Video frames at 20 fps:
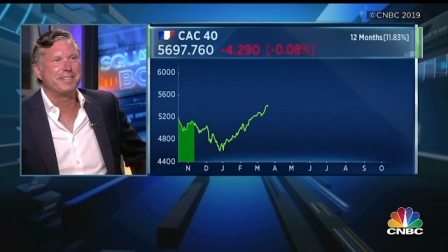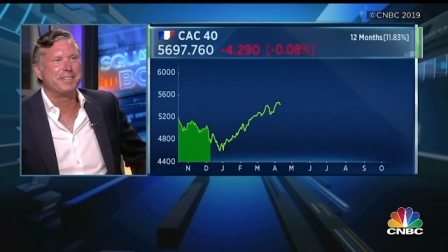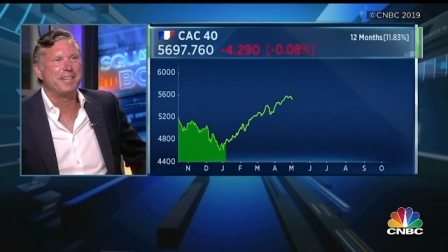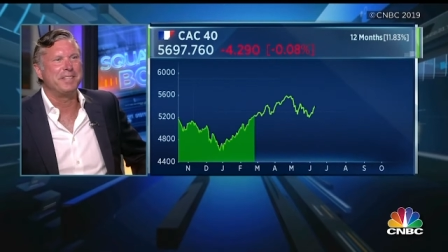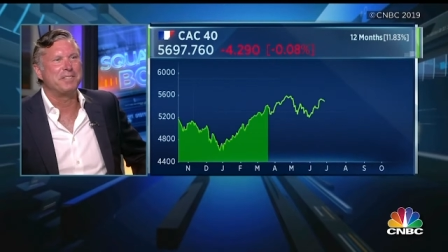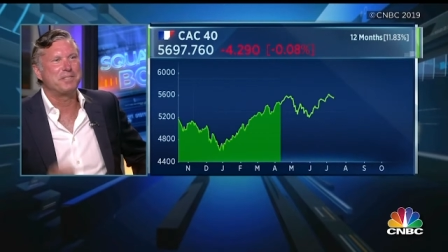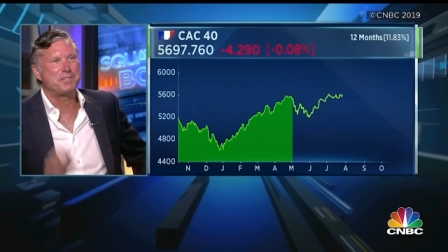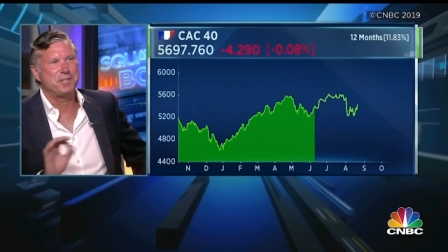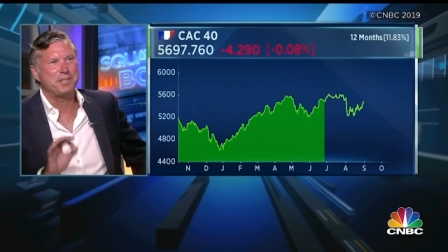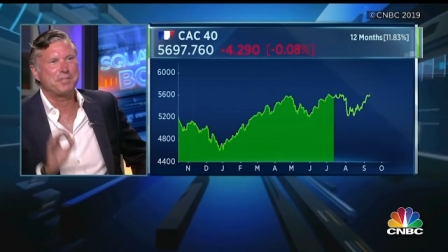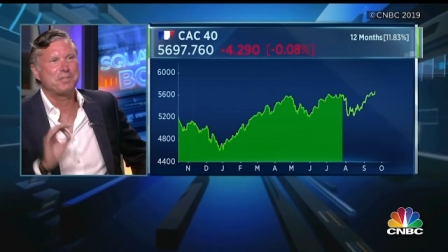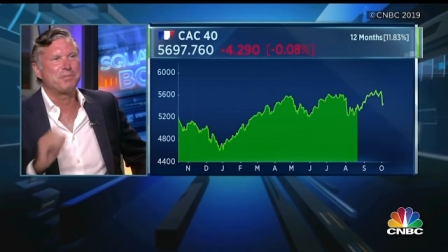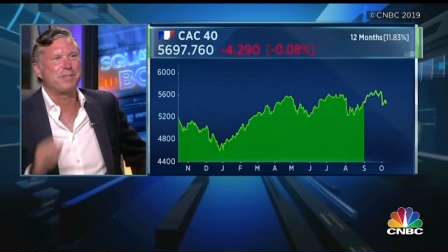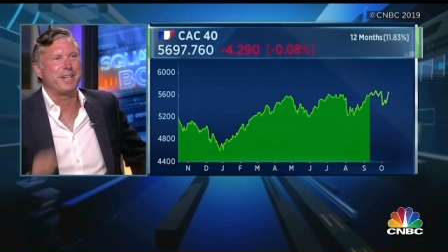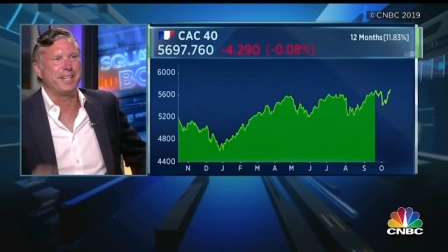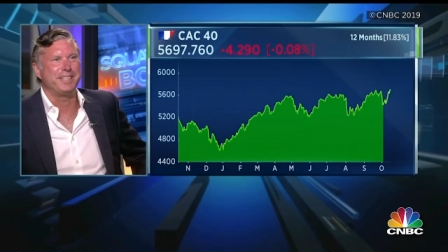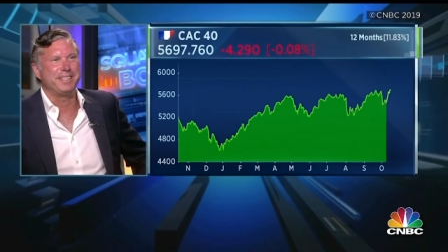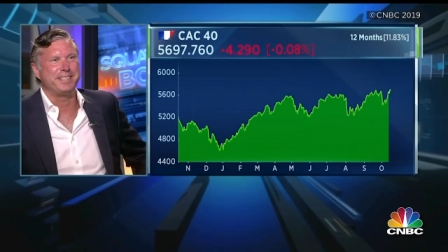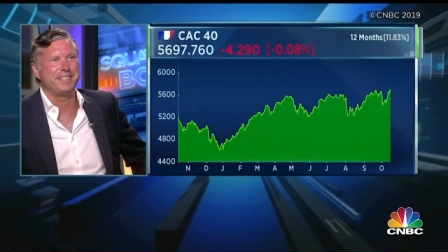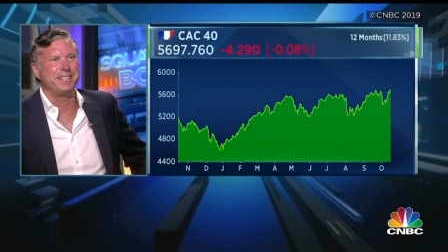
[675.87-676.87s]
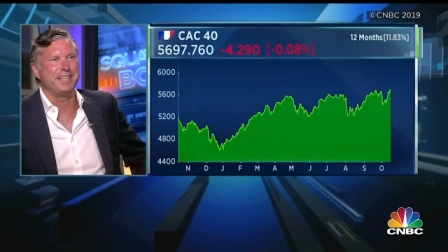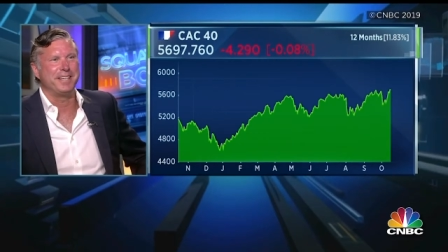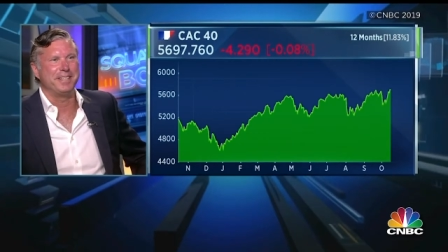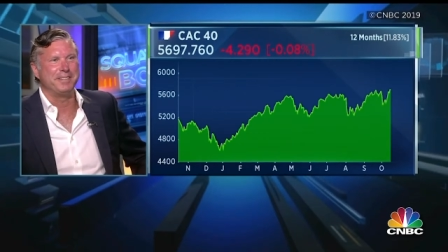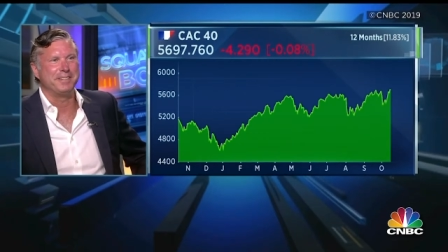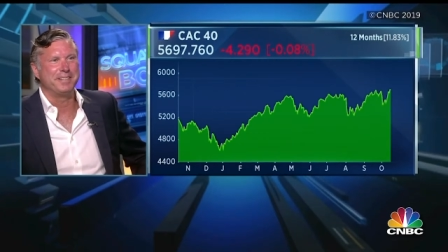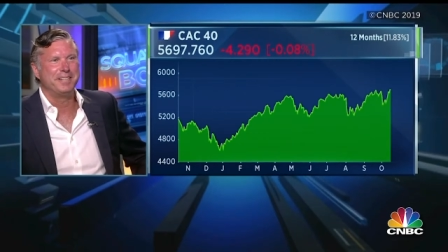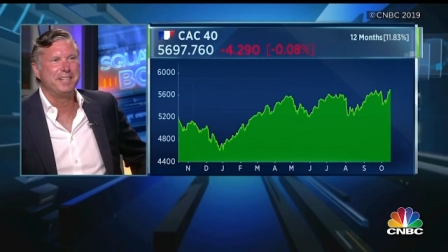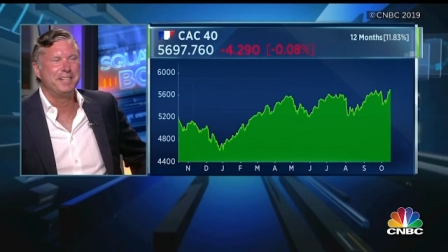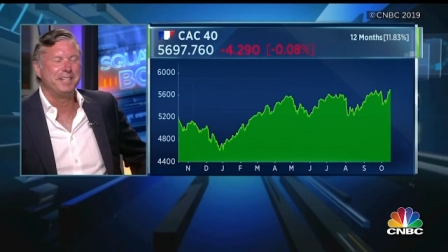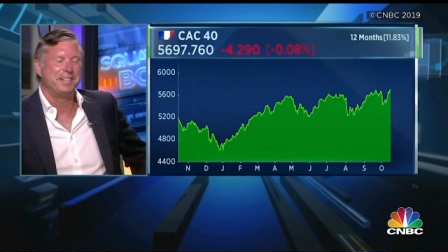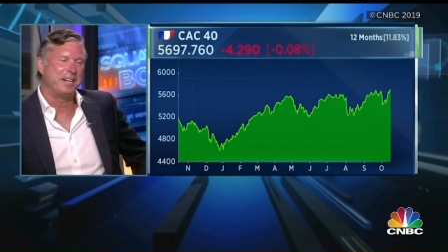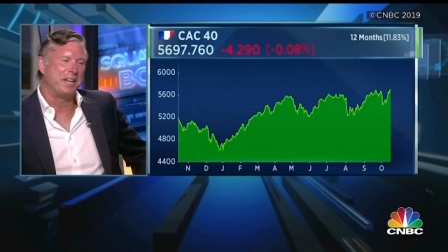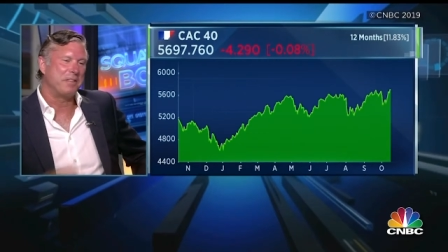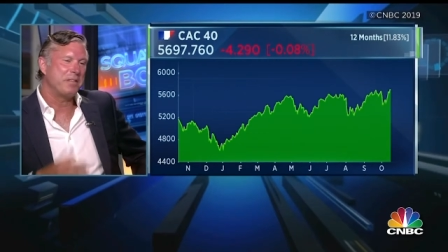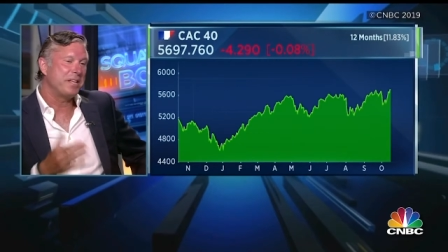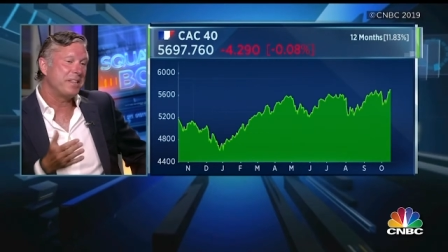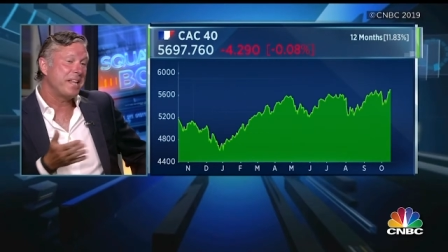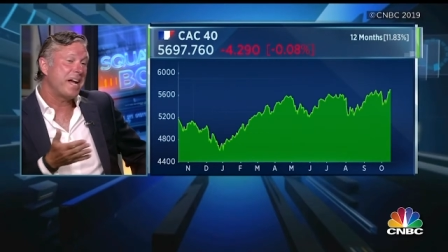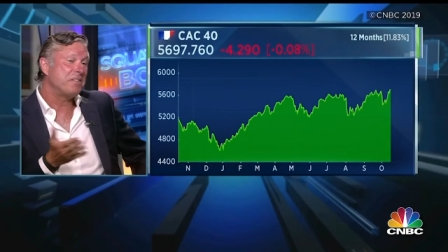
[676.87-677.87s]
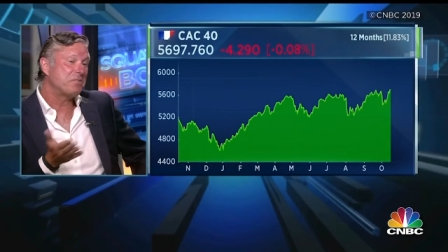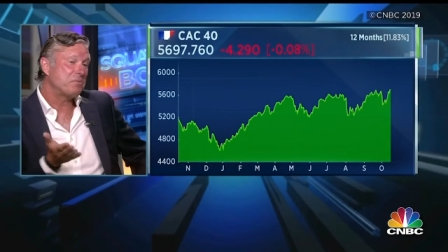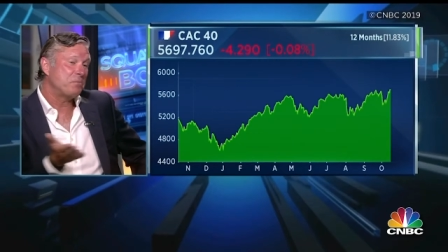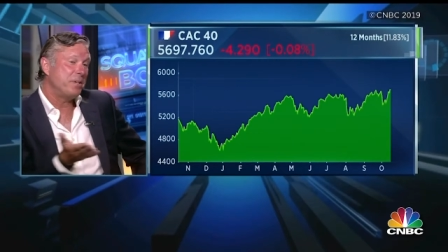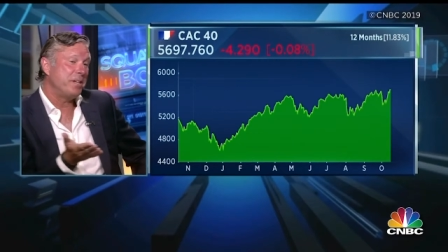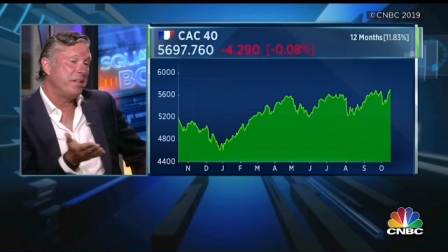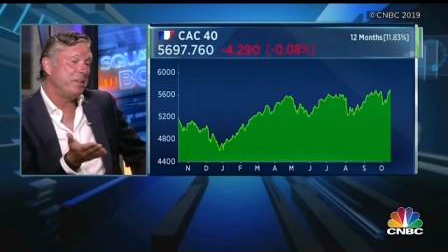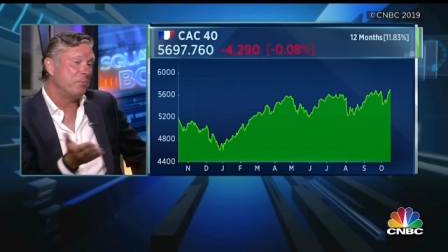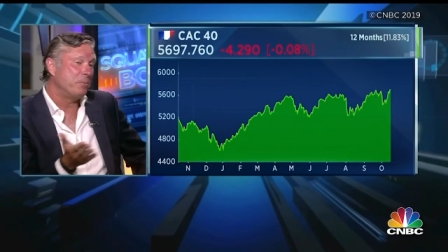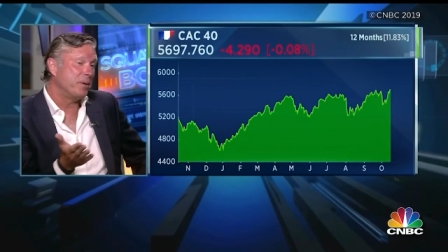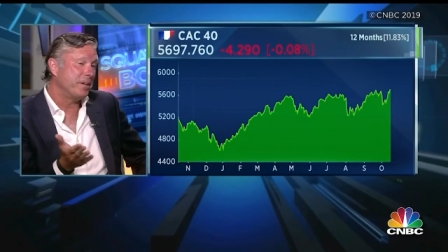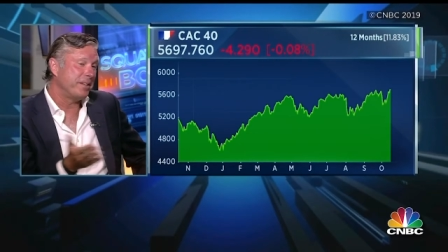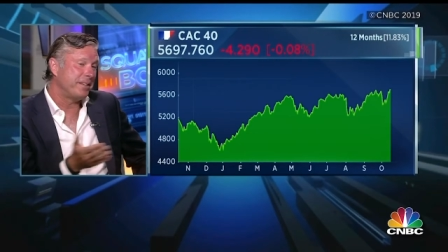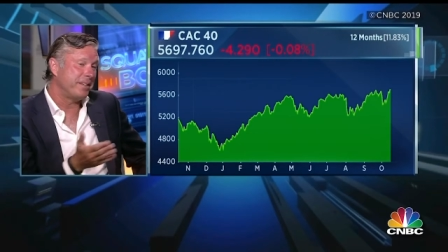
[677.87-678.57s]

It's just right at the end. And I think that's really what...